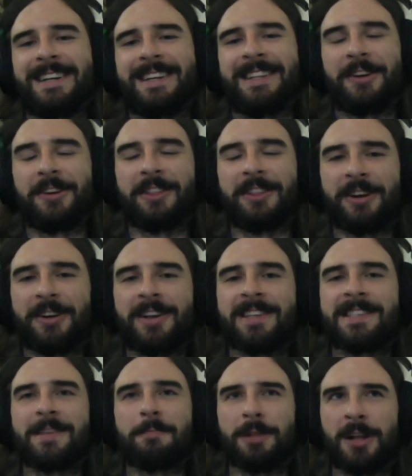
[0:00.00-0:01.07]
there
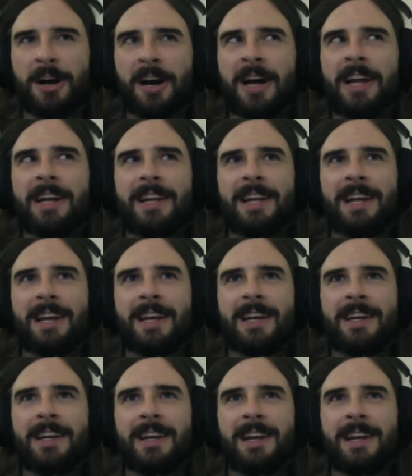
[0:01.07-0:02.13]
is a plot,
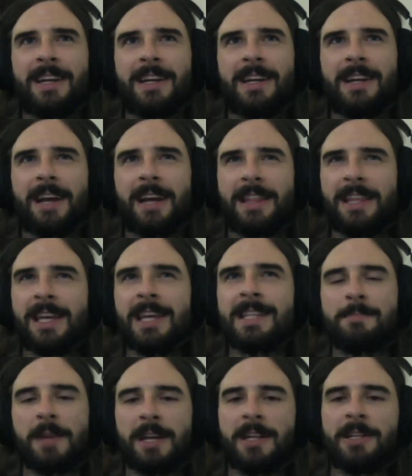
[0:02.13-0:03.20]
and I think
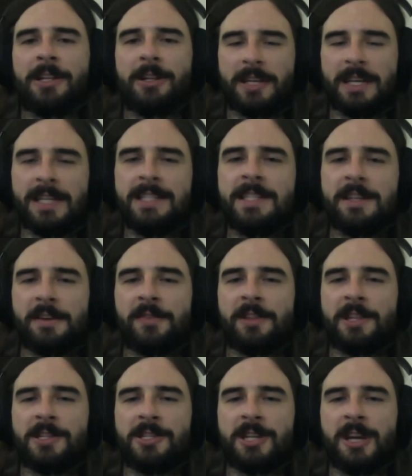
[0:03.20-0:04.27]
it's made a little easier for
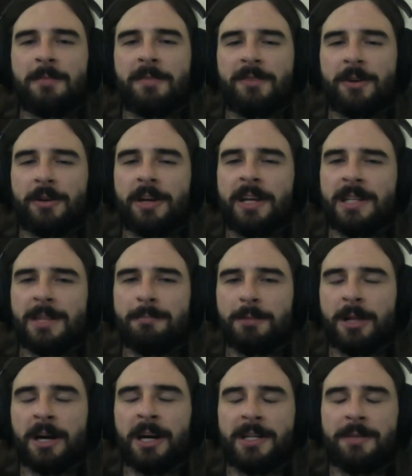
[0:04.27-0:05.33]
the GM if you're into the
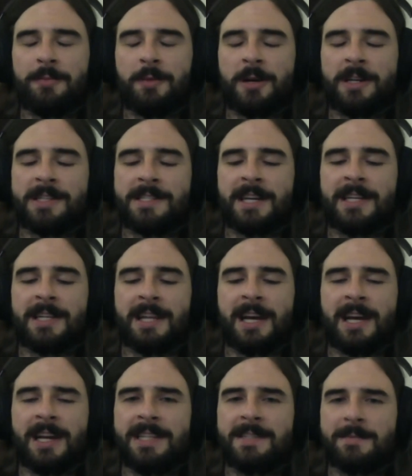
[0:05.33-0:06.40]
plot and you want to stick to
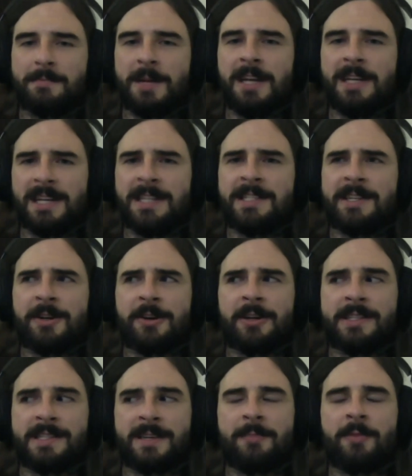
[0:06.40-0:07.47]
that. It's made easier
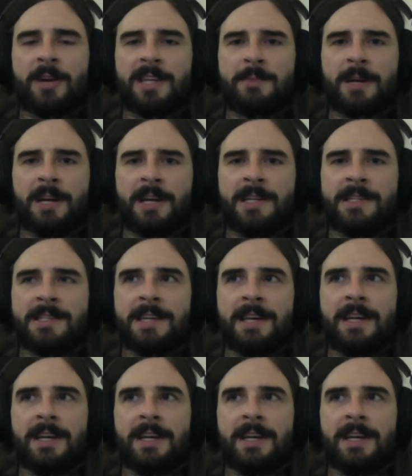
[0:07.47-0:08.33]
in some ways because